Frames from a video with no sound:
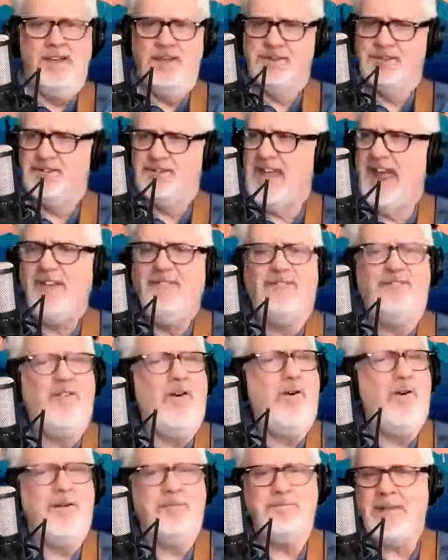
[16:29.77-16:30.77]
Stay,
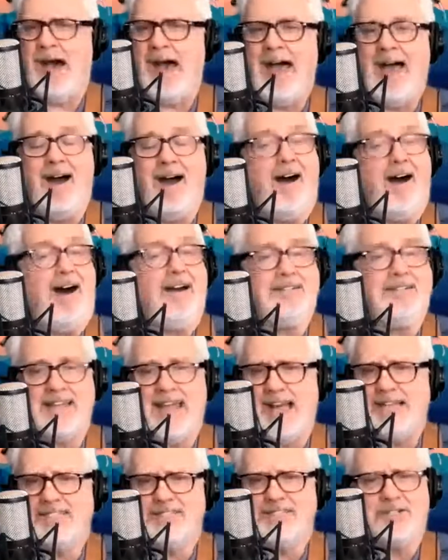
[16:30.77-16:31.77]
for my heart
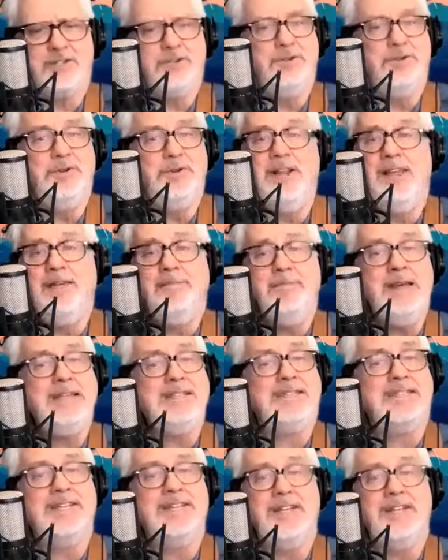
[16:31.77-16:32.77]
has truly
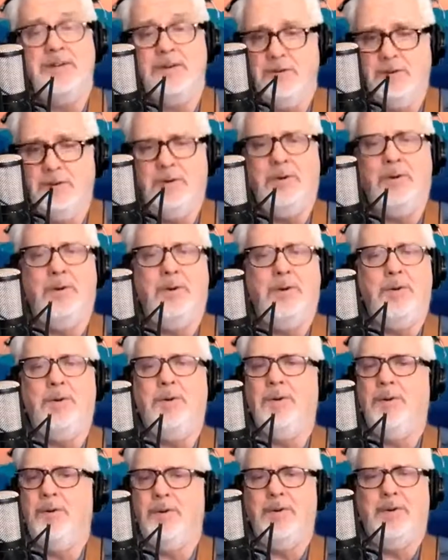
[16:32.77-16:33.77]
missed
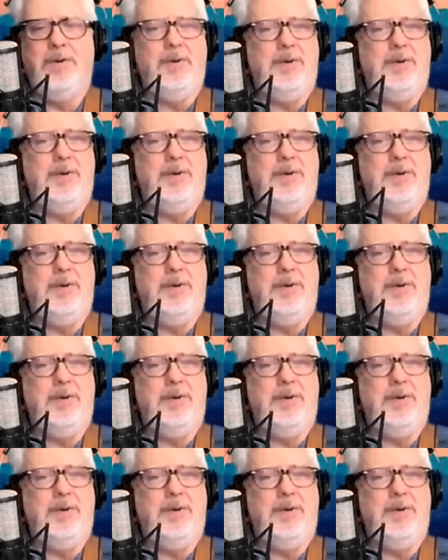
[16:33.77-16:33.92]
you.